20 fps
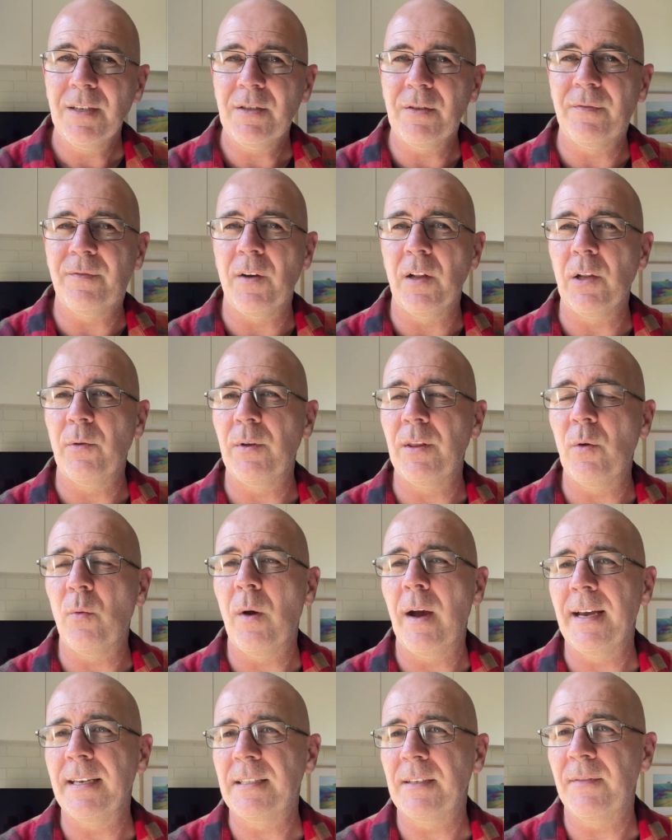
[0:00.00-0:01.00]
to follow in the
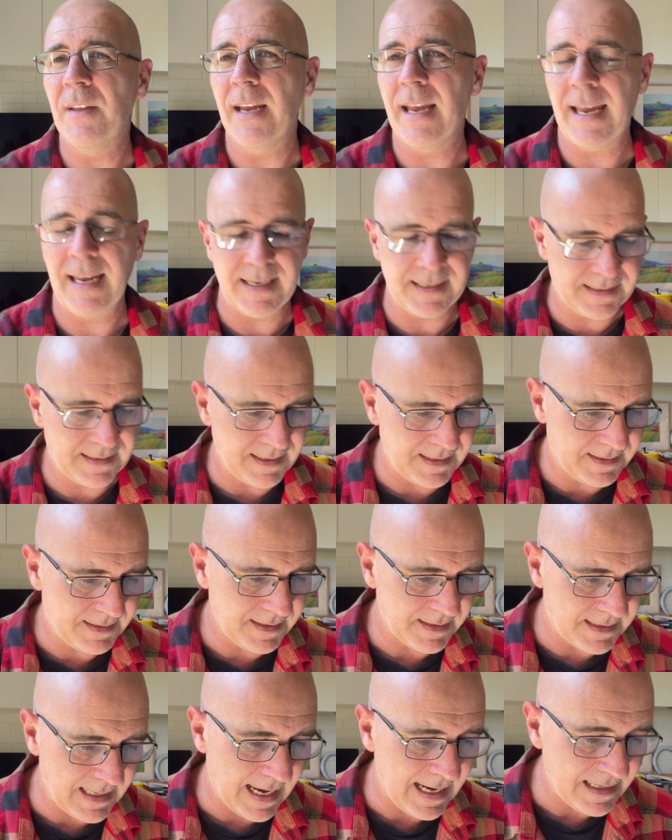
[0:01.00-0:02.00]
ways of their
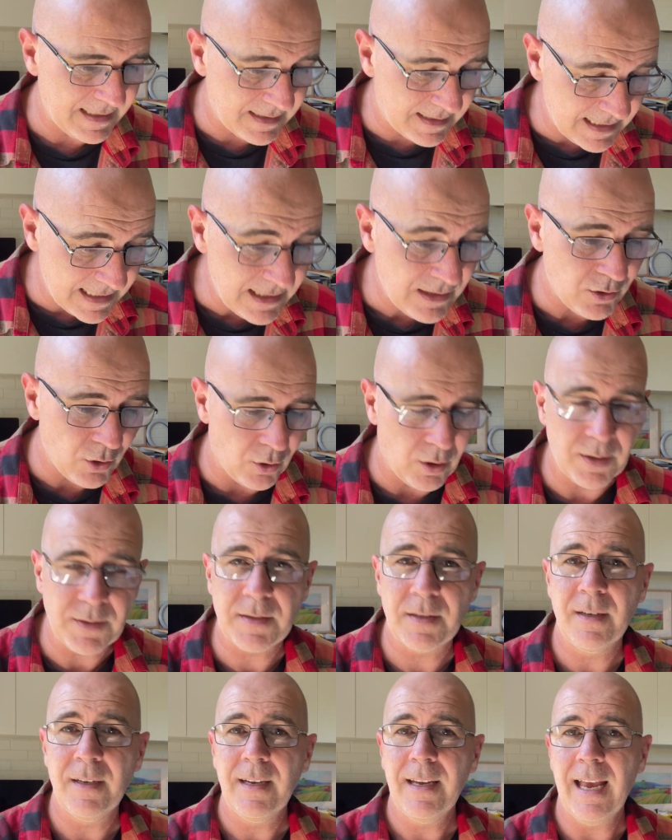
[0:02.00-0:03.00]
ancestors and did not
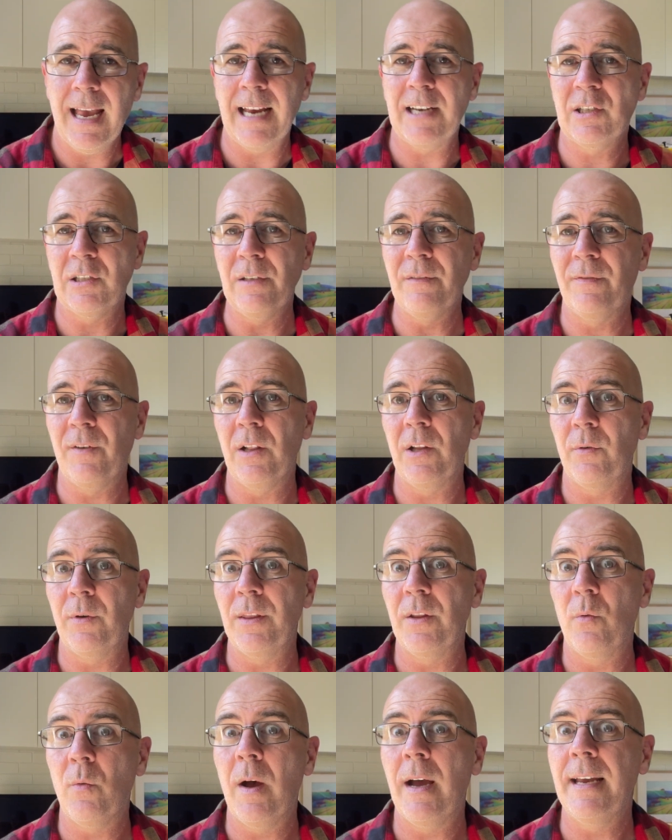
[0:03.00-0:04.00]
actually follow in
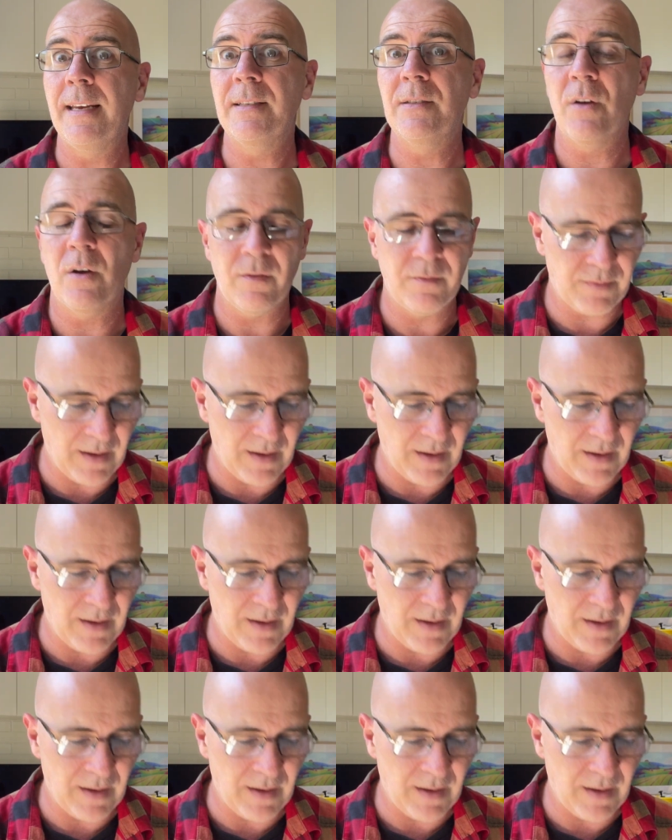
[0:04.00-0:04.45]
the ways of